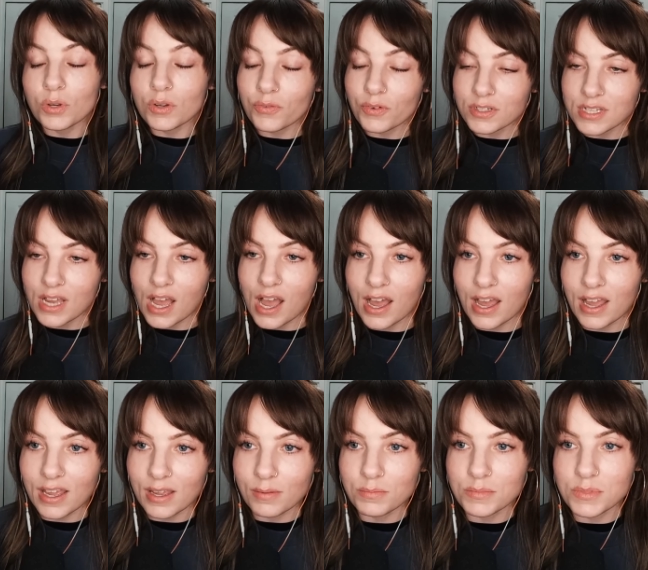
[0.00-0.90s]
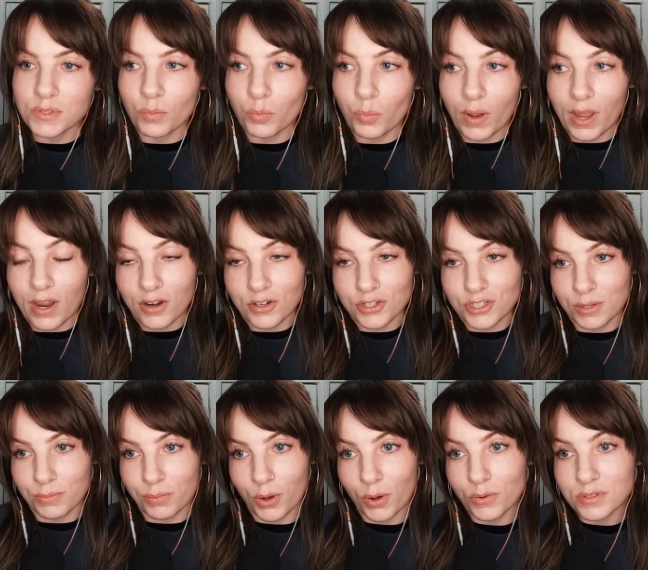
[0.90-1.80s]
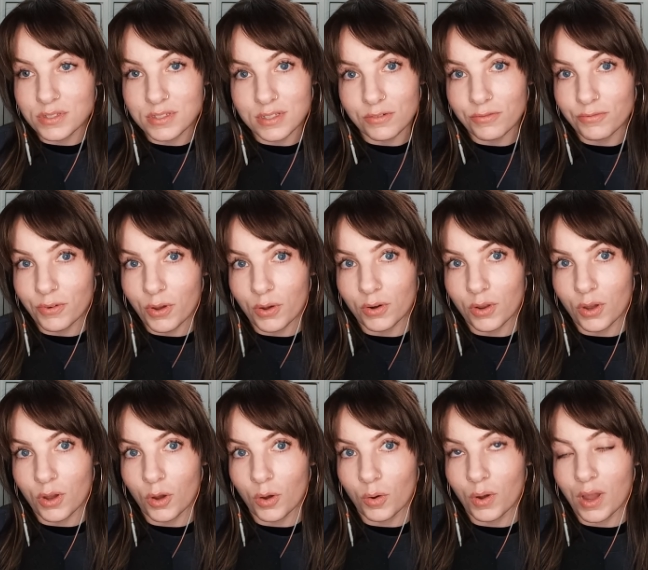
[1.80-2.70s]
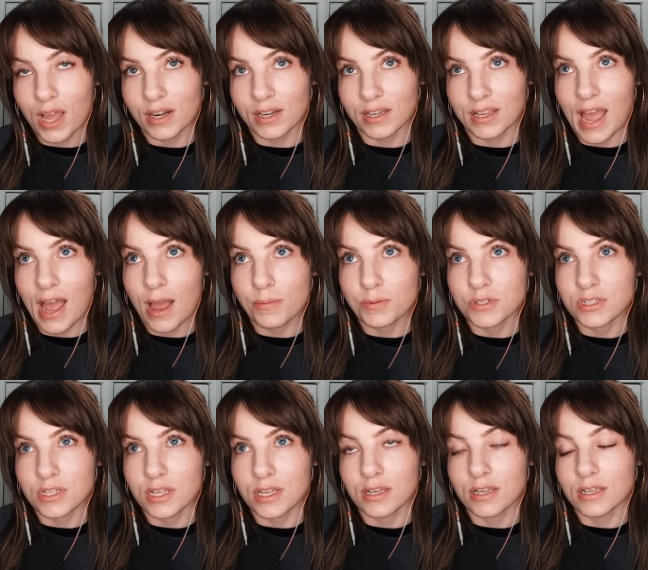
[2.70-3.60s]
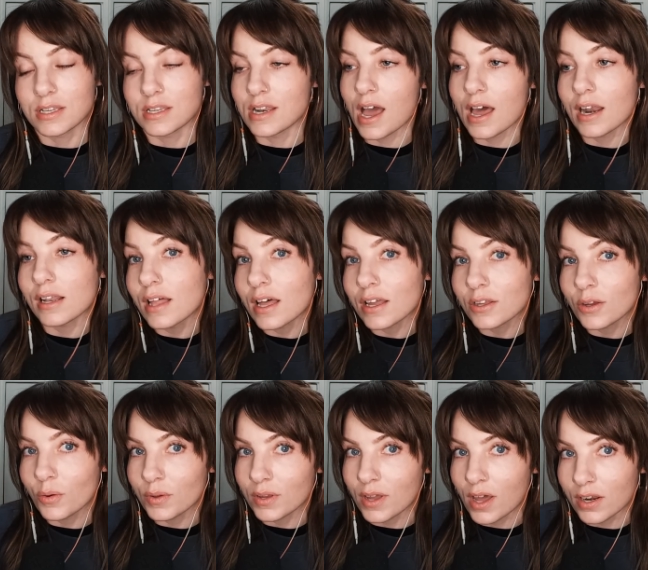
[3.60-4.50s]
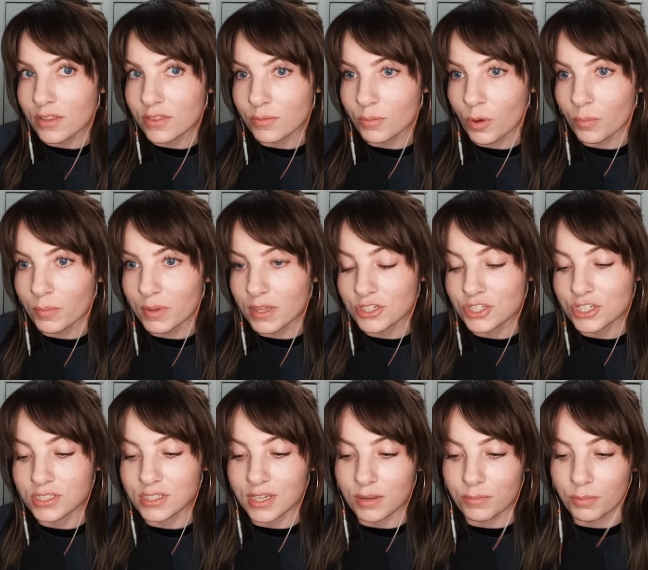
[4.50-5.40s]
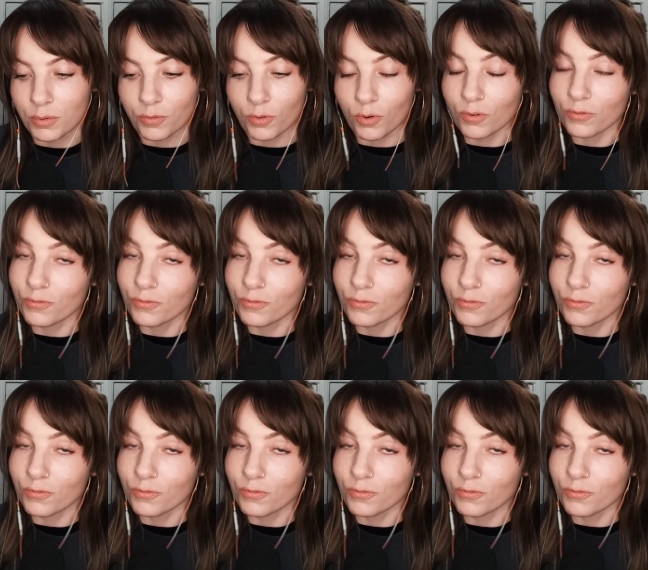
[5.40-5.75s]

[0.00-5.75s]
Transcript: different times where she posted a photo and captioned it, "Not a lot going on at the moment." She did it before